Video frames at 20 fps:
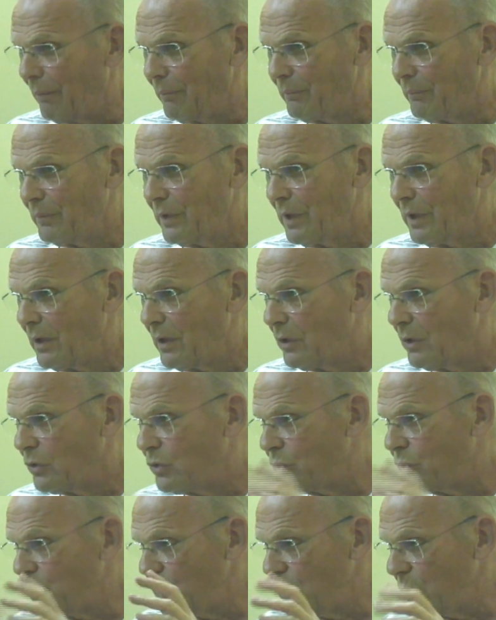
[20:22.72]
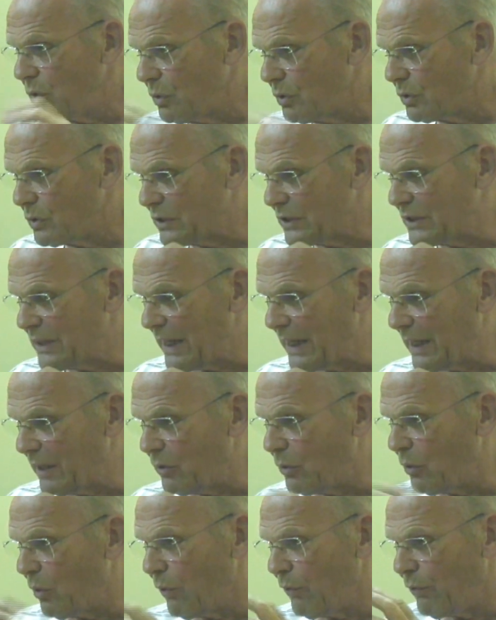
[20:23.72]
Now, to your
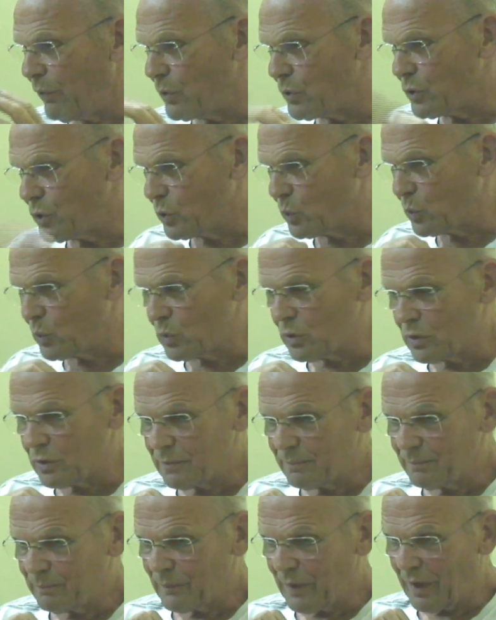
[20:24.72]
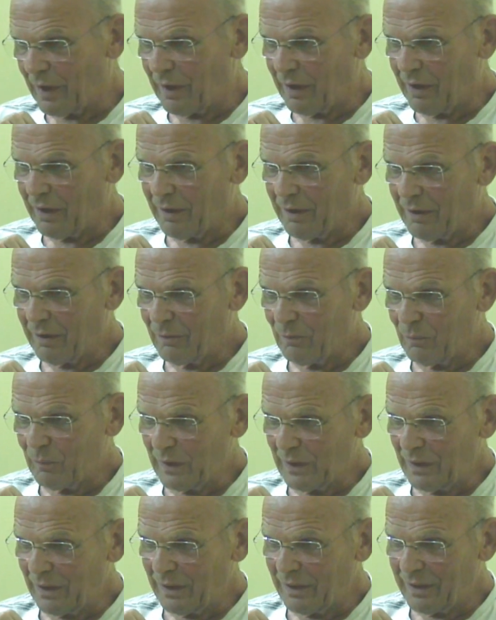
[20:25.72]
second or first thought,
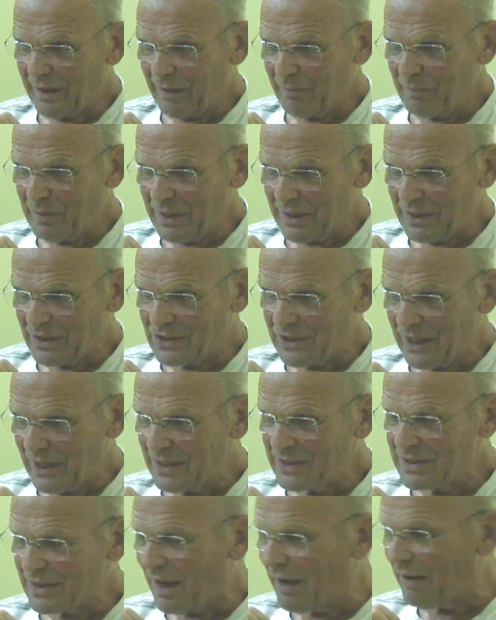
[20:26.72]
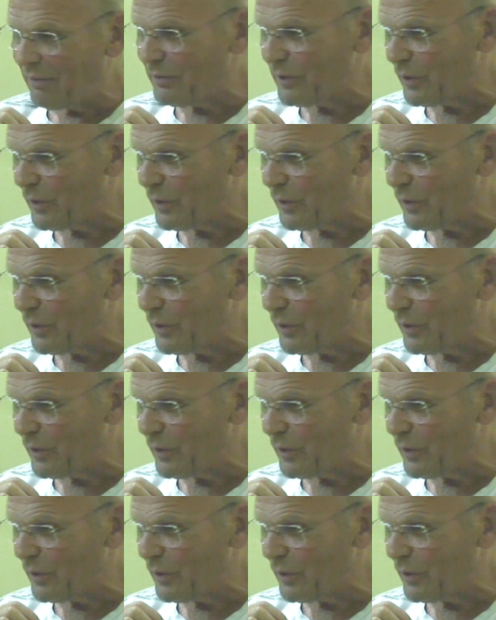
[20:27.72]
will there be a change